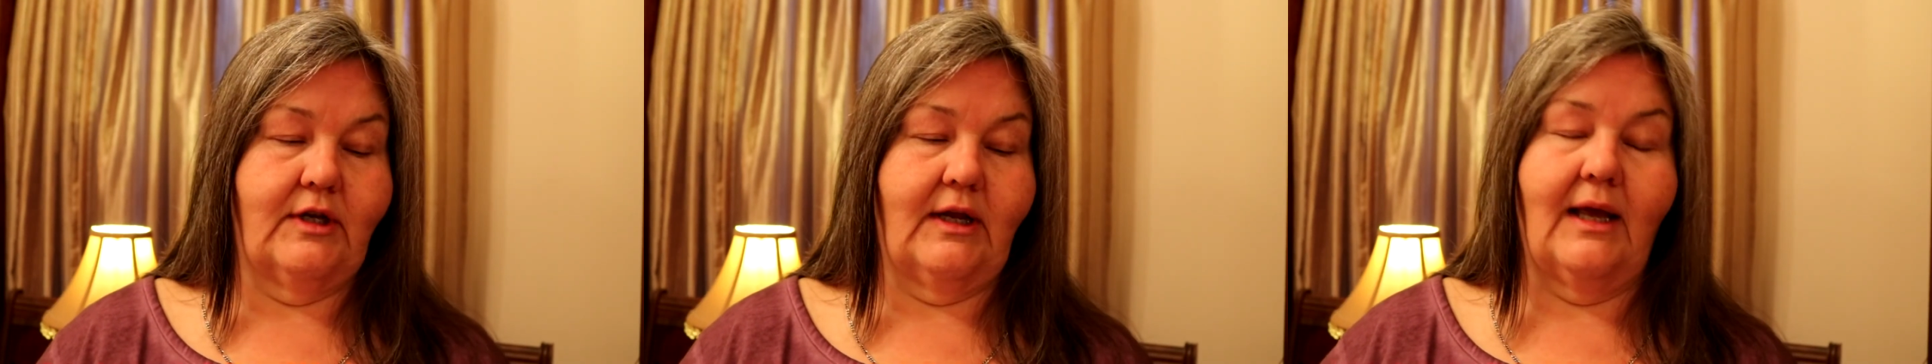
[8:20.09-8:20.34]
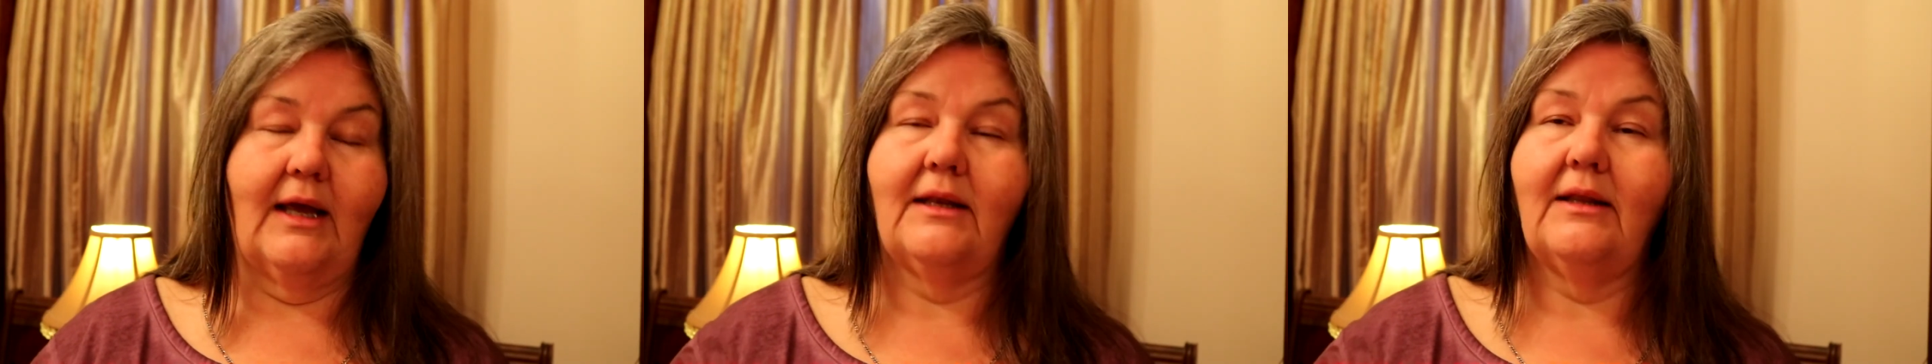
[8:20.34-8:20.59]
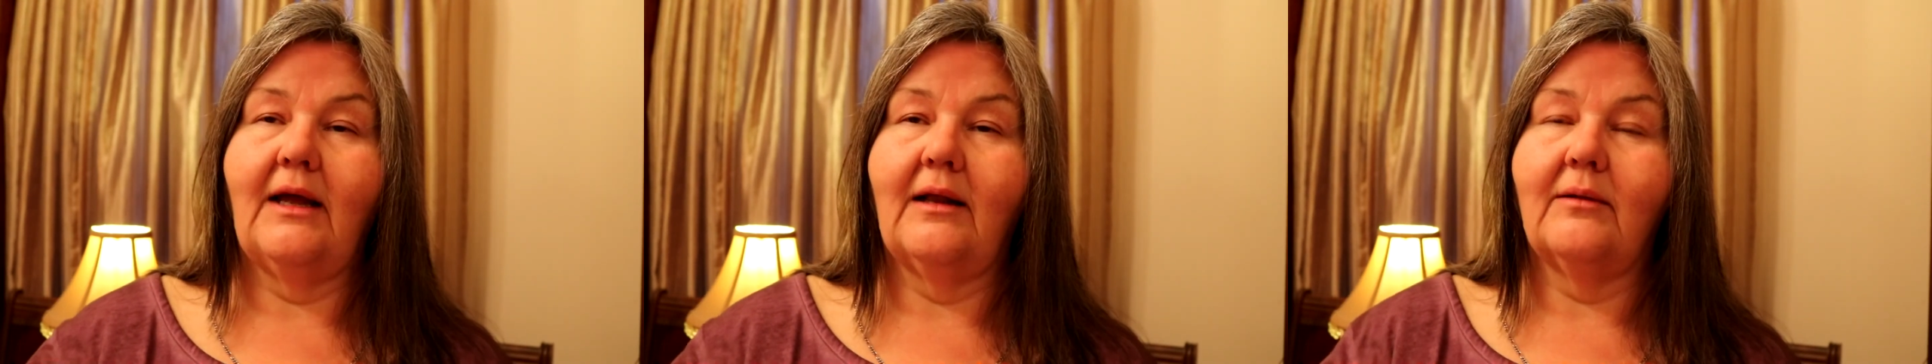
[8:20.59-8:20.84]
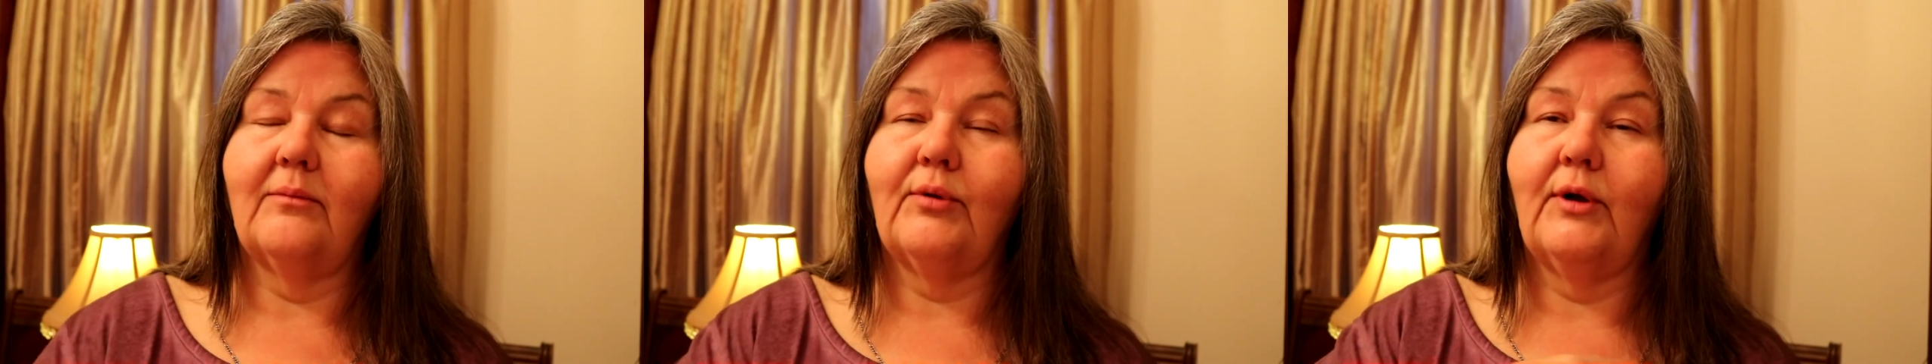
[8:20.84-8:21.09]
and it had
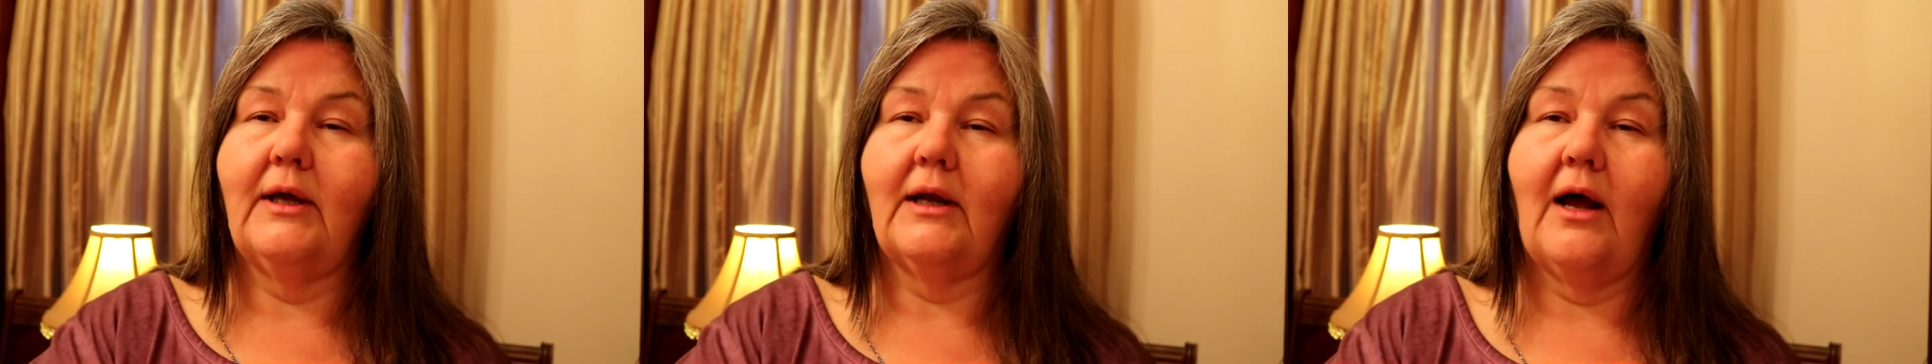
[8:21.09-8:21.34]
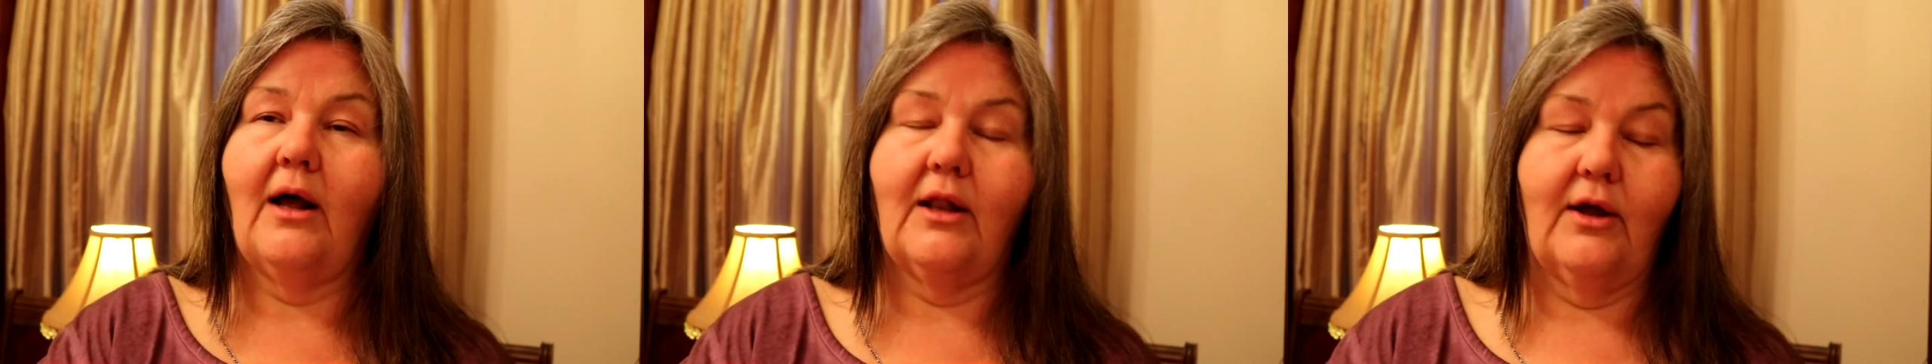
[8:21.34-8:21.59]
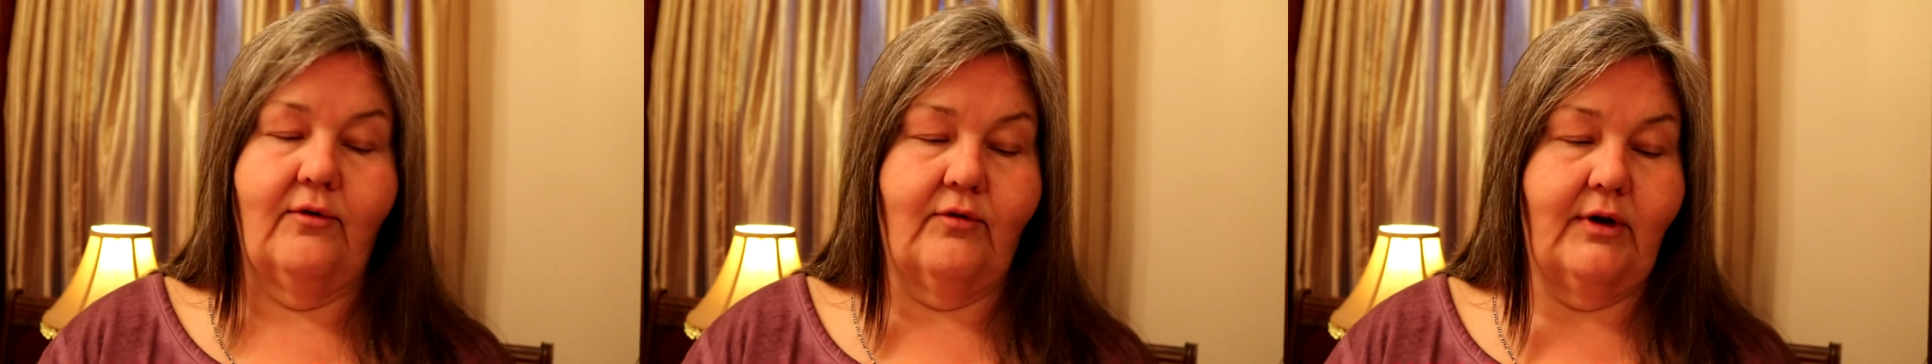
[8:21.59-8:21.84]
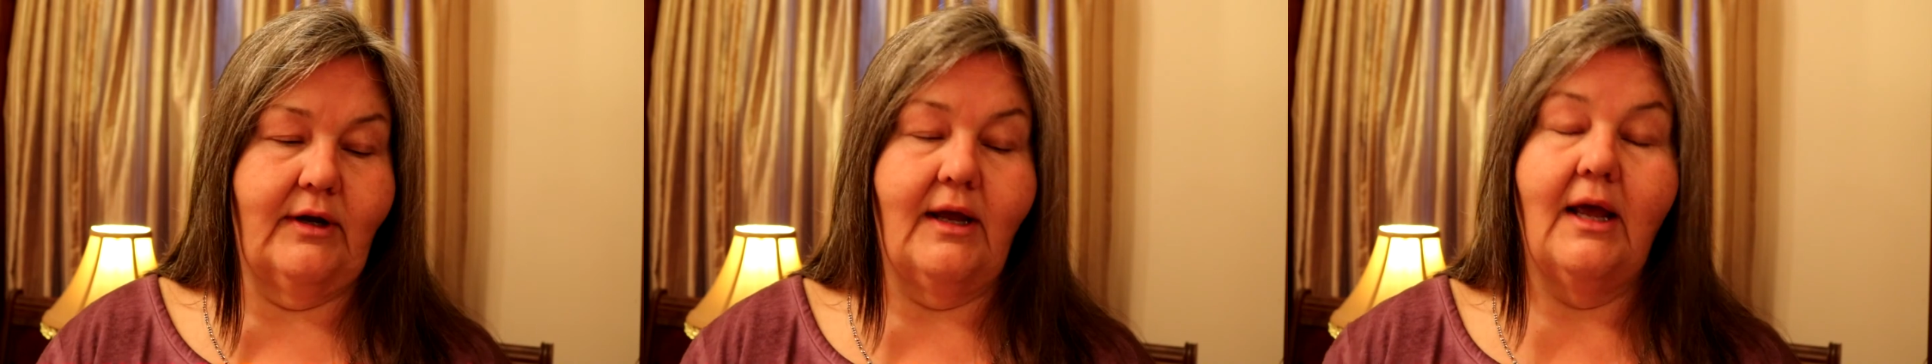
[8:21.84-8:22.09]
that print all
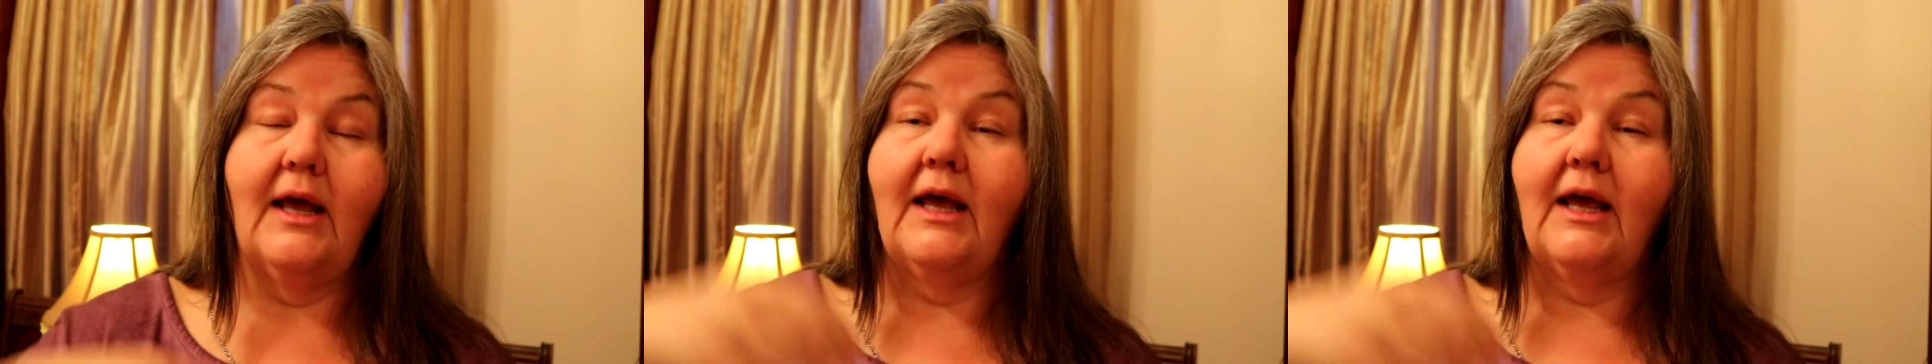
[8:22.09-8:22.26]
over it.